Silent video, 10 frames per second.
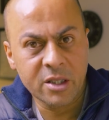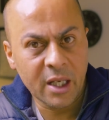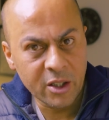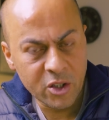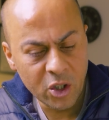to
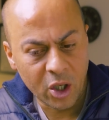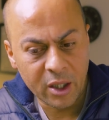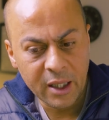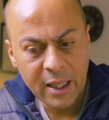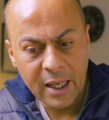take a
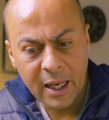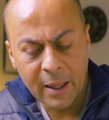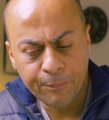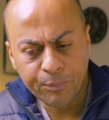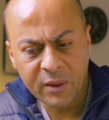shot,
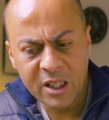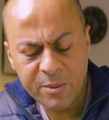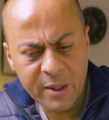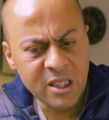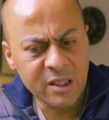
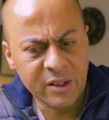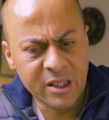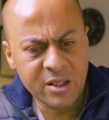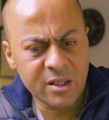especially if